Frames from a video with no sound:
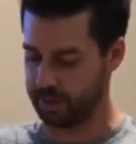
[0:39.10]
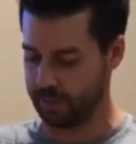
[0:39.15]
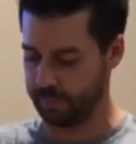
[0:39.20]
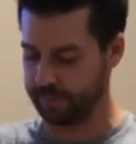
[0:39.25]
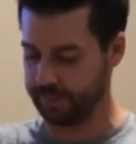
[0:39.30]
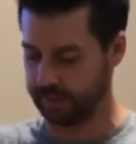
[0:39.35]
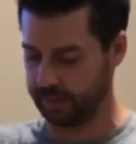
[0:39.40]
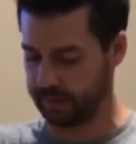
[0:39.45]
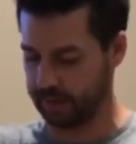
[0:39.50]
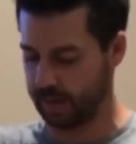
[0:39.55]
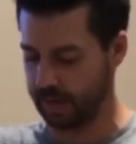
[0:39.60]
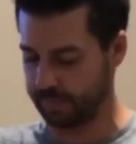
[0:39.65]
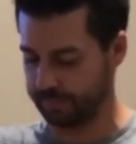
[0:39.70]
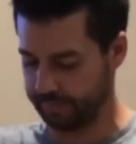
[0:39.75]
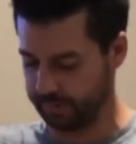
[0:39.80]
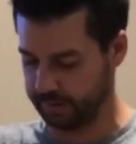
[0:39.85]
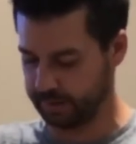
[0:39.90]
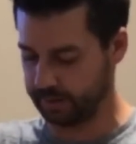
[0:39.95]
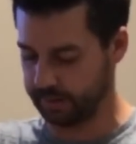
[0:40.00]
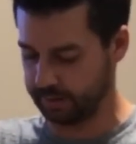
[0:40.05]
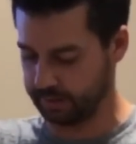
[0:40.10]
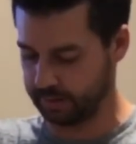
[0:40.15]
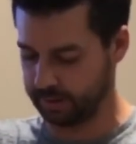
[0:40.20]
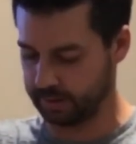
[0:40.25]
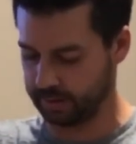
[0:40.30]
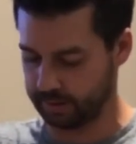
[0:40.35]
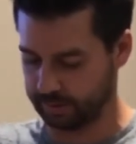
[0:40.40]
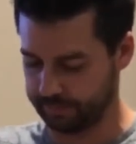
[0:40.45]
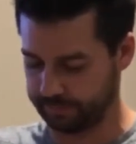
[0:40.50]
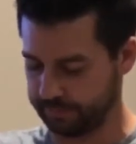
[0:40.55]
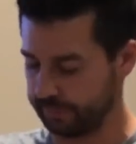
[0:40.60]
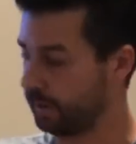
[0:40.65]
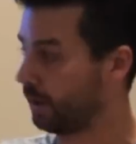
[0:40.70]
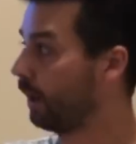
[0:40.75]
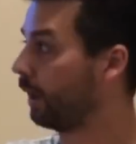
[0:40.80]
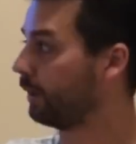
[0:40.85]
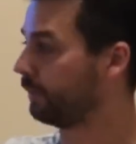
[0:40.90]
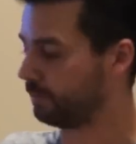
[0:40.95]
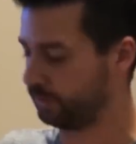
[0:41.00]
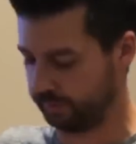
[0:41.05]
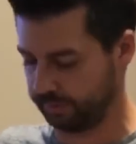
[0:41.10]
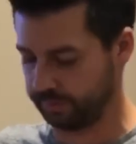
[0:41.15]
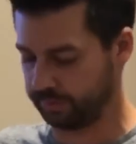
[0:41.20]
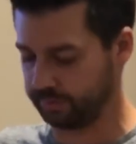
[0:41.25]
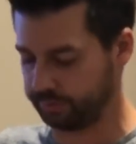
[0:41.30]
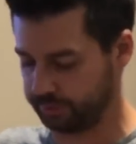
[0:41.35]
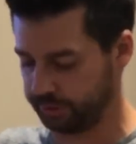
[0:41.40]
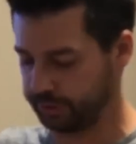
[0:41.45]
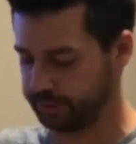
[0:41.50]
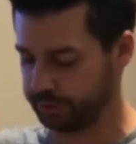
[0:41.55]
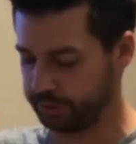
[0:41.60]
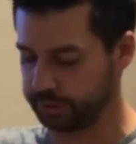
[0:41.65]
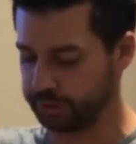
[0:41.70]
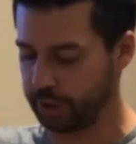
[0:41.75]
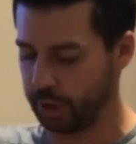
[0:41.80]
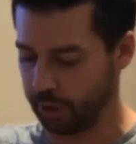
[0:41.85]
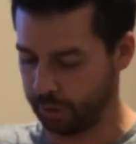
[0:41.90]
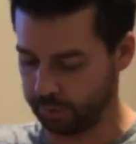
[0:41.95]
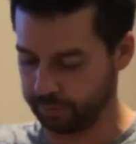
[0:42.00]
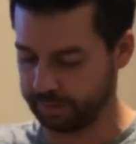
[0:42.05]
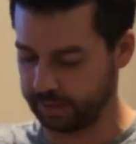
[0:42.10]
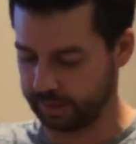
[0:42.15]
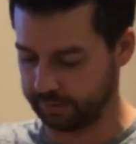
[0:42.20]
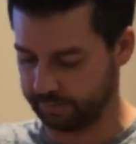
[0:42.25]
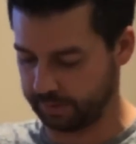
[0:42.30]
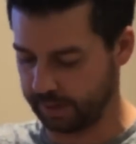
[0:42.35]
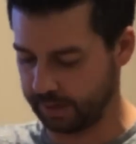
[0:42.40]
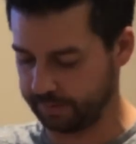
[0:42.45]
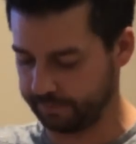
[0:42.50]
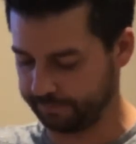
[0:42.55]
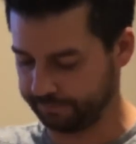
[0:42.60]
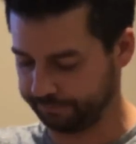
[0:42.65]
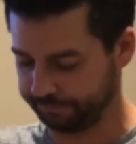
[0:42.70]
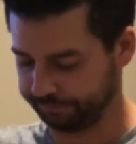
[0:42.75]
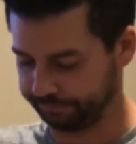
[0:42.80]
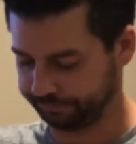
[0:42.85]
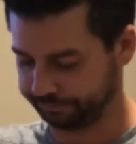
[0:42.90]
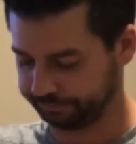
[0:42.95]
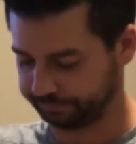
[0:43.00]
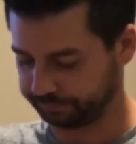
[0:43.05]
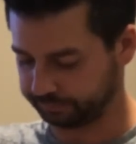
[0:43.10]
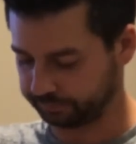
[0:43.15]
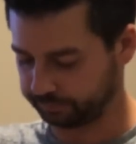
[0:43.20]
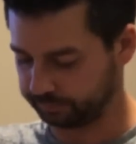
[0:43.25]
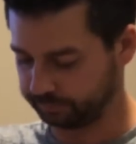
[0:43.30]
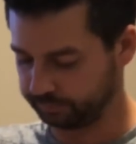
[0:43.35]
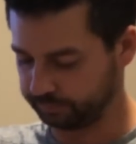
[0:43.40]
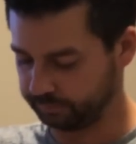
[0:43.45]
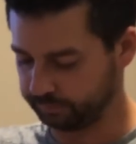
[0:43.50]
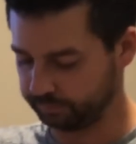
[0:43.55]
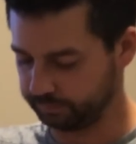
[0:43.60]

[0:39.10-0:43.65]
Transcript: open it up, and then, um, all right, so it, it should go then, right? Yeah, automatically.